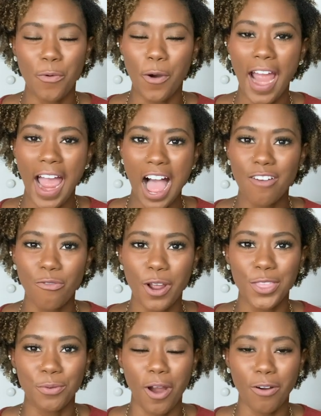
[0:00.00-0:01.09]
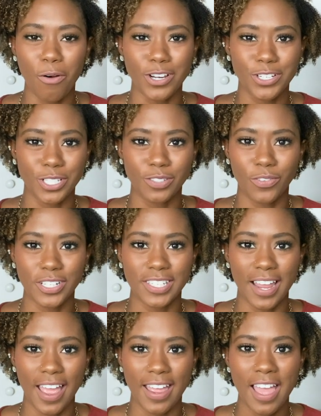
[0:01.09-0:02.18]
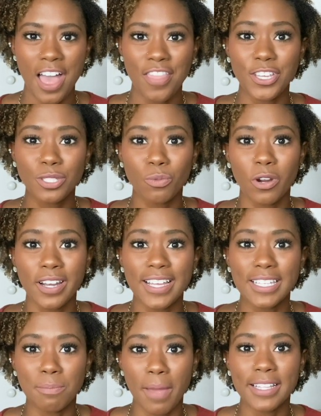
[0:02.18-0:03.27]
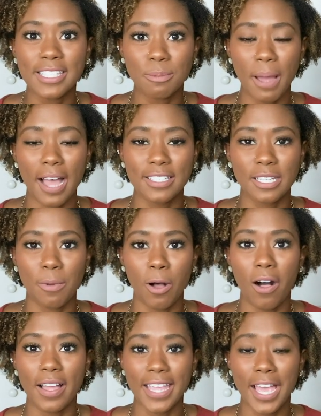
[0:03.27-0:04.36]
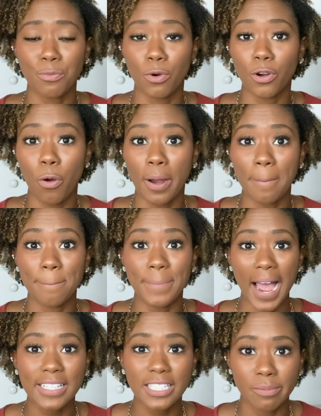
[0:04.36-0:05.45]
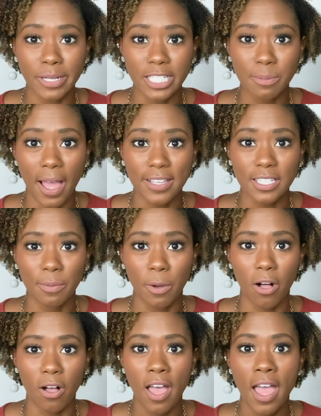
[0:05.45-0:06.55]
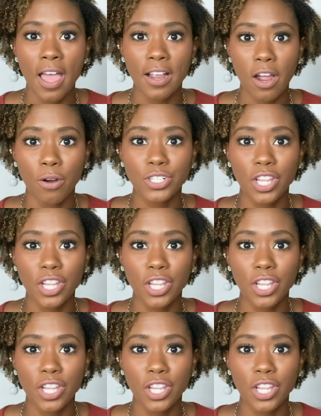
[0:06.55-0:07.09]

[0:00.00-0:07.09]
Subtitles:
We're halfway through our questions for today. This one is men's basketball. Again, we're going back to men's basketball. Coach